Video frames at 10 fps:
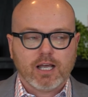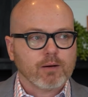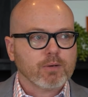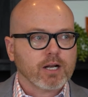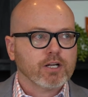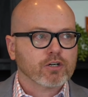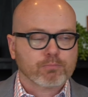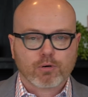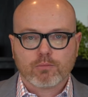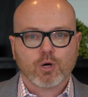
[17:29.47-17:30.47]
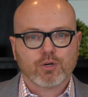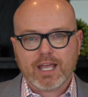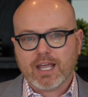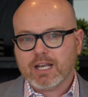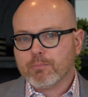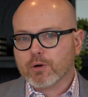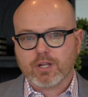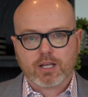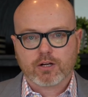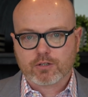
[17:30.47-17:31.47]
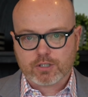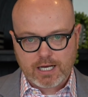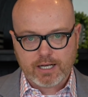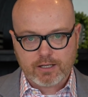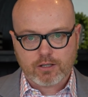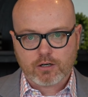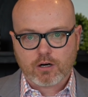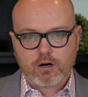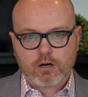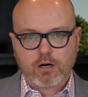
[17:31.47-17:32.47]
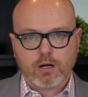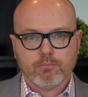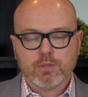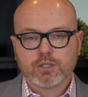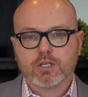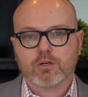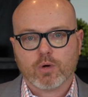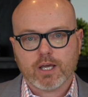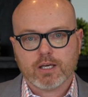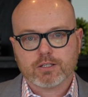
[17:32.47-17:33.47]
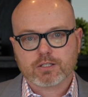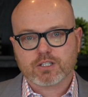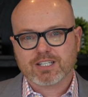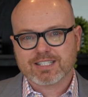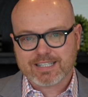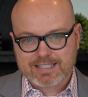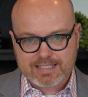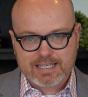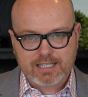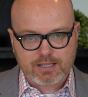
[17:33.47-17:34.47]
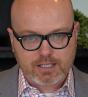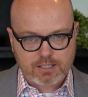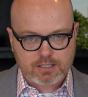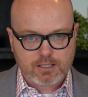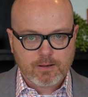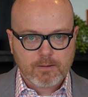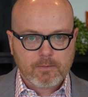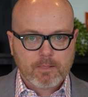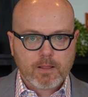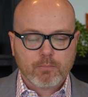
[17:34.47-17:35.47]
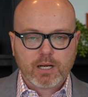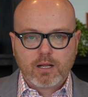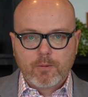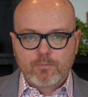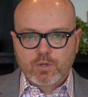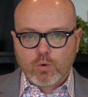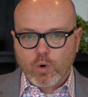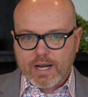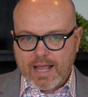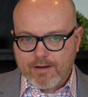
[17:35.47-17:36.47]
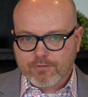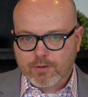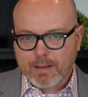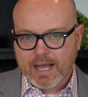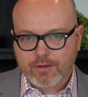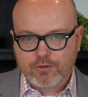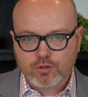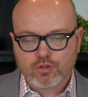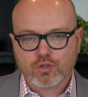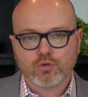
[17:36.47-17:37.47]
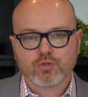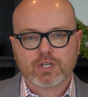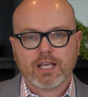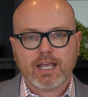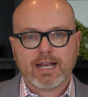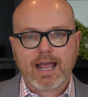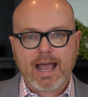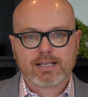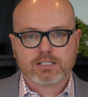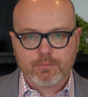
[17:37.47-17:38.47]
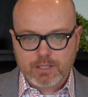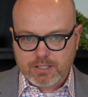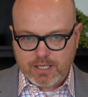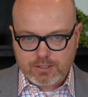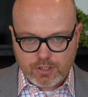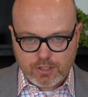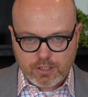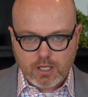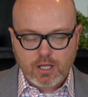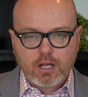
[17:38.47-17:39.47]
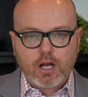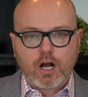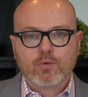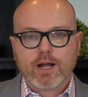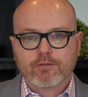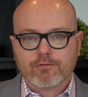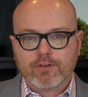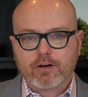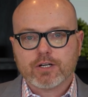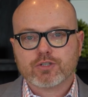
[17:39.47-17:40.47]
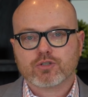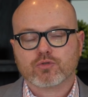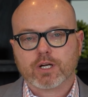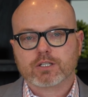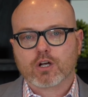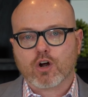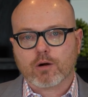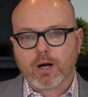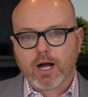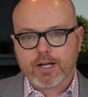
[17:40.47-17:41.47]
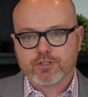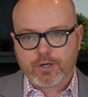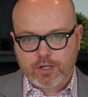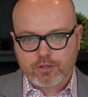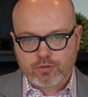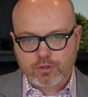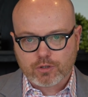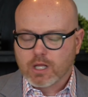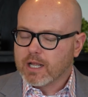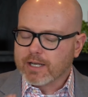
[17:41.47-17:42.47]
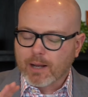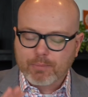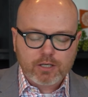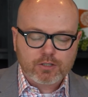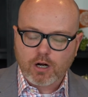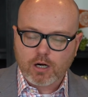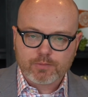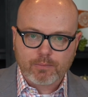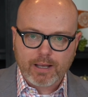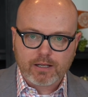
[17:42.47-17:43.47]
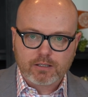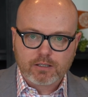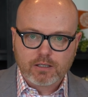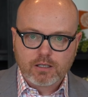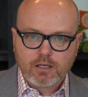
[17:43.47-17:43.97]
And I'm not here to promote any particular diet. There are a million ways to succeed at this. But whatever path you choose, it has to be centered around very strict carbohydrate control. Not because carbs are bad,